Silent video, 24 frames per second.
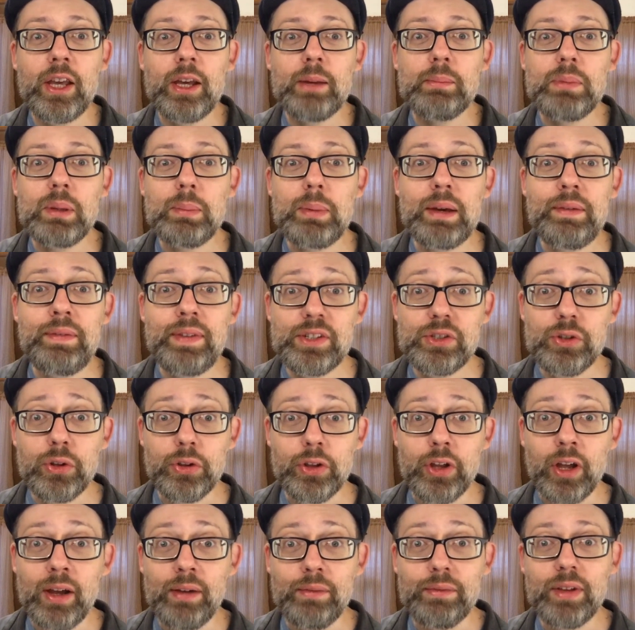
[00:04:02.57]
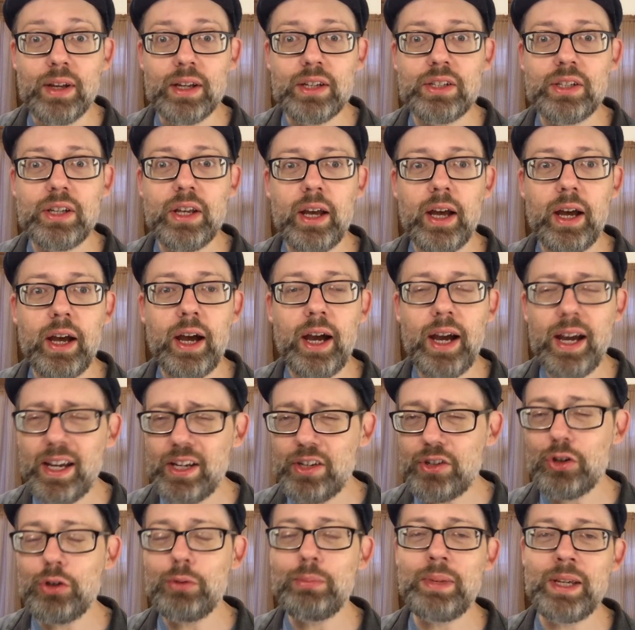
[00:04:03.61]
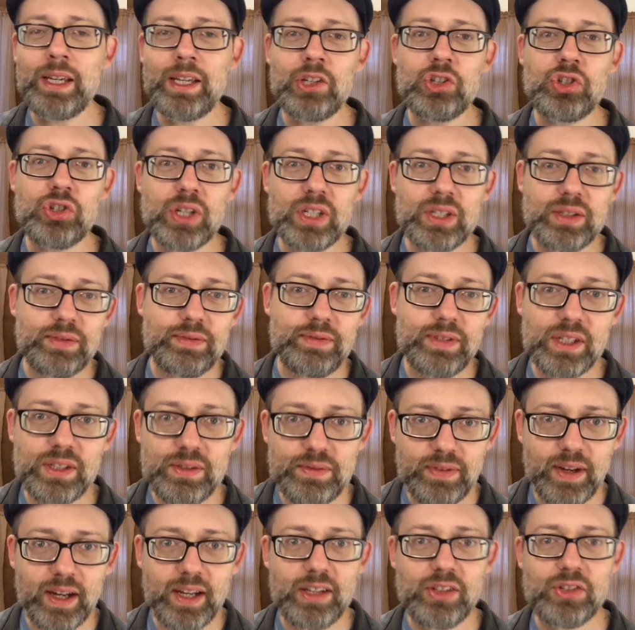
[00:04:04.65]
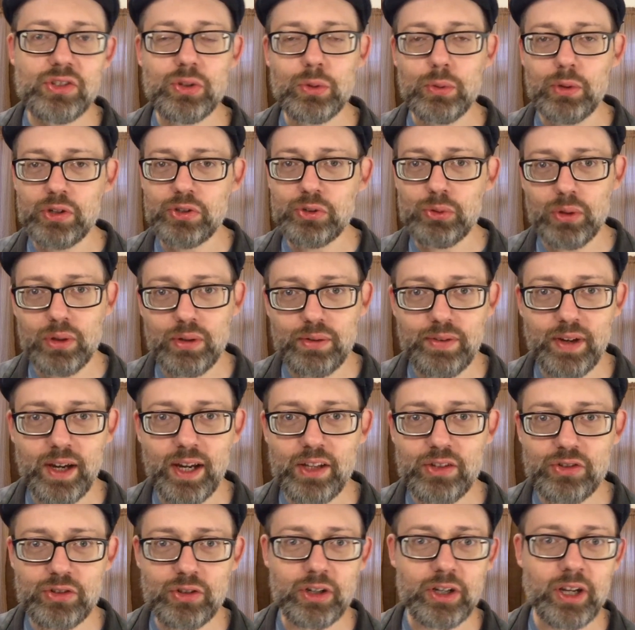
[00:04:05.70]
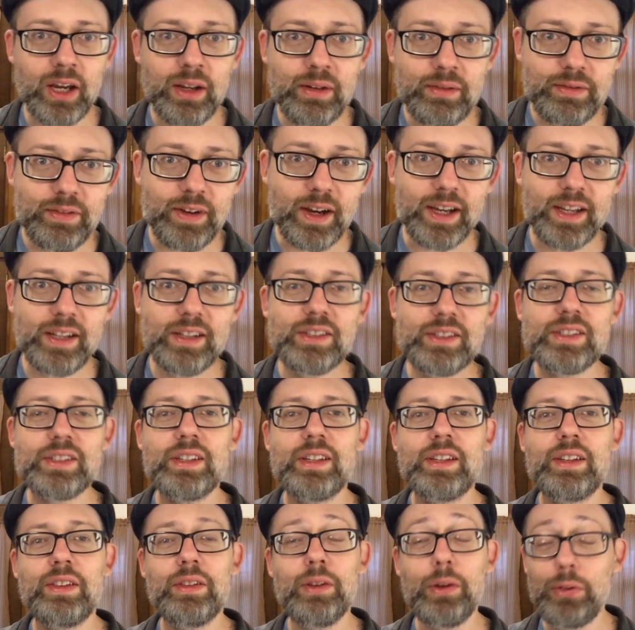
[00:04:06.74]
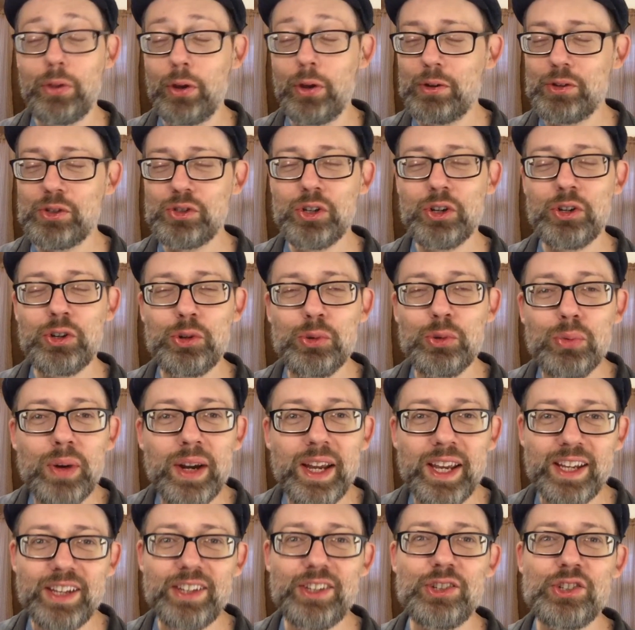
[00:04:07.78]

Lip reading: but by physical conflict, I don't mean just fist fights or sword fights or gun fights, though those are great.